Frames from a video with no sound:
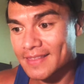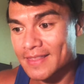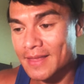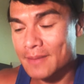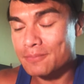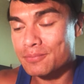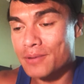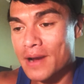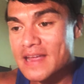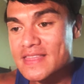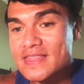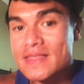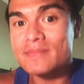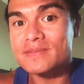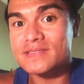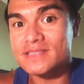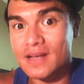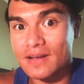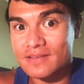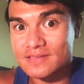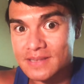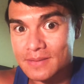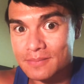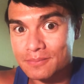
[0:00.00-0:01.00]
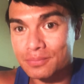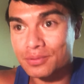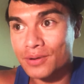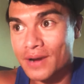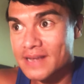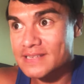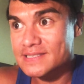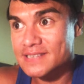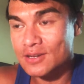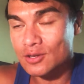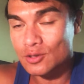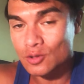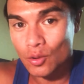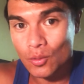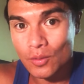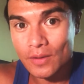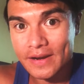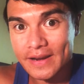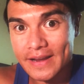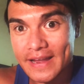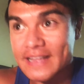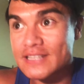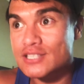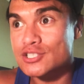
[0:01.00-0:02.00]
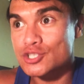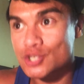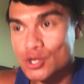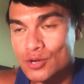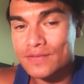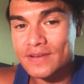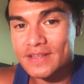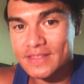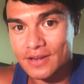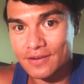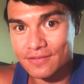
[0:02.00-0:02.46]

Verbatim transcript: They break themselves in praise and glory in serving